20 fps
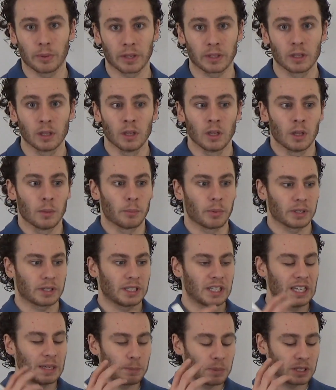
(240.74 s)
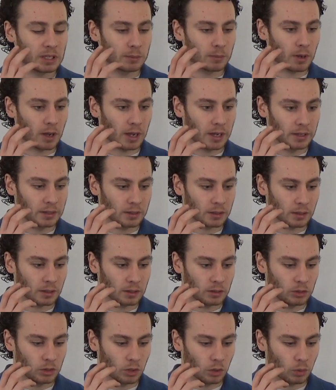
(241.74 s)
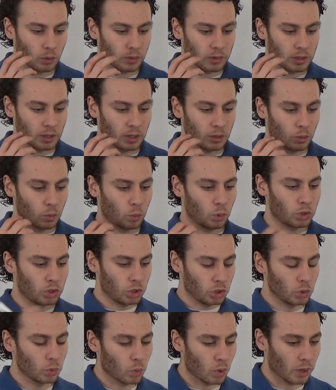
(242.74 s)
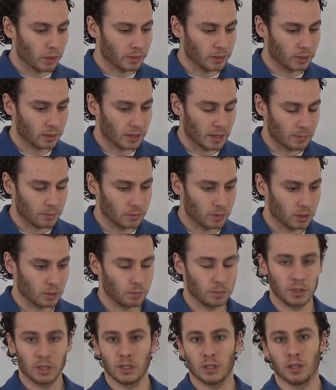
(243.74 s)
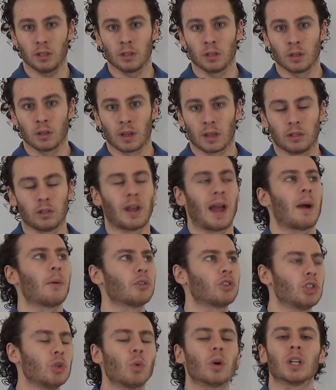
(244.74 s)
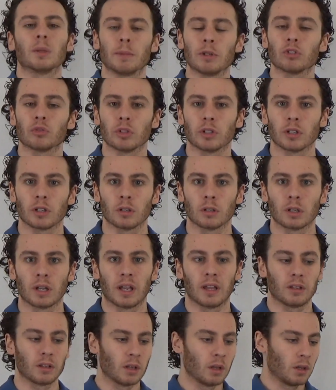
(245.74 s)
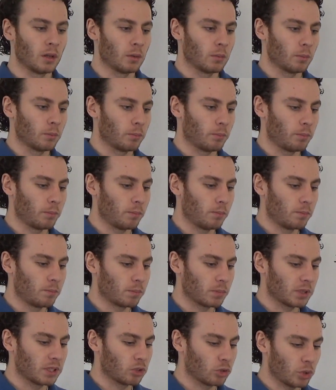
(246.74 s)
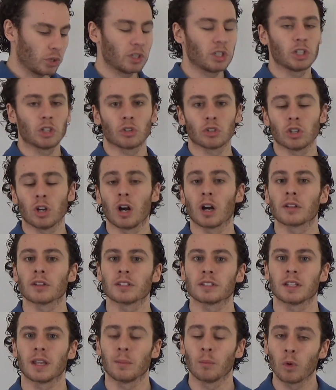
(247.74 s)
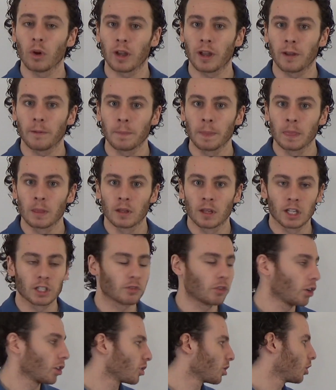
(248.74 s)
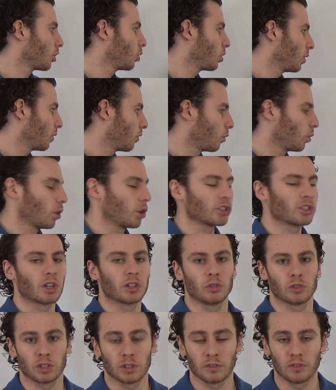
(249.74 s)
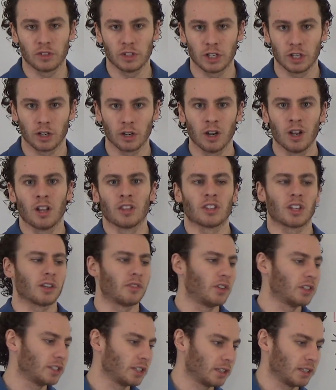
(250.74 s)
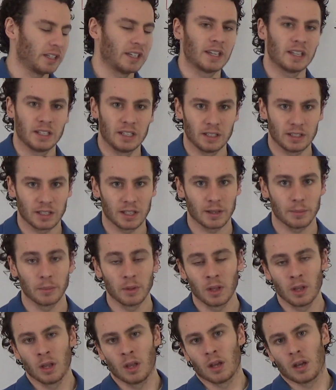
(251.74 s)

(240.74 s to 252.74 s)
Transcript: but keeping in mind, would you want them to be, how would you want to be treated? And treating your dog the same way, as far as not using force, not using fear, not physically hitting them,